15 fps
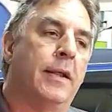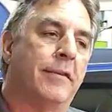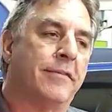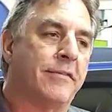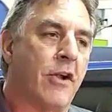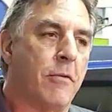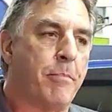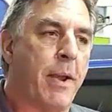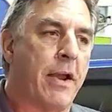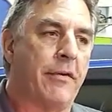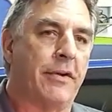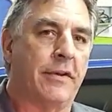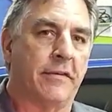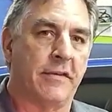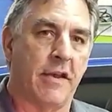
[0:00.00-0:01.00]
Start
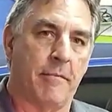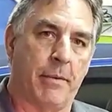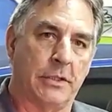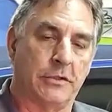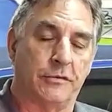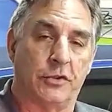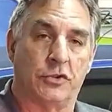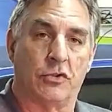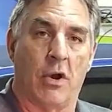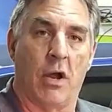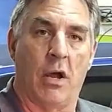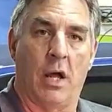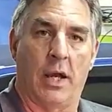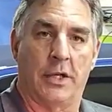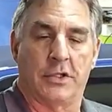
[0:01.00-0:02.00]
battery doesn't have much of a
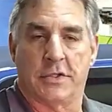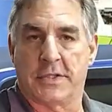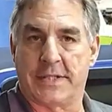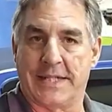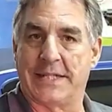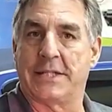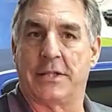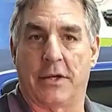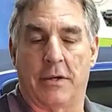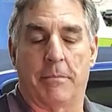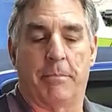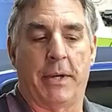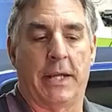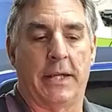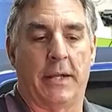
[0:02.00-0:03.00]
draw on it, just sits there,
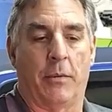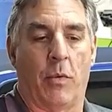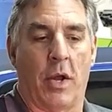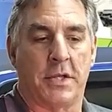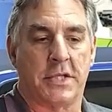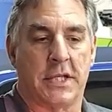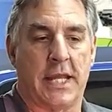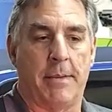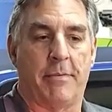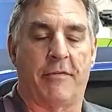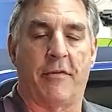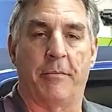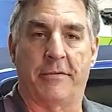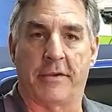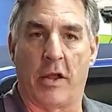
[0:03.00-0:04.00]
but it wants to keep it
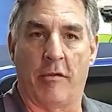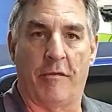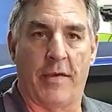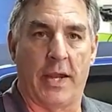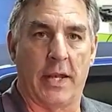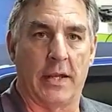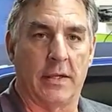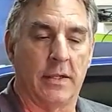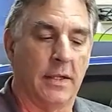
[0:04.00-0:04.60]
from sulfating.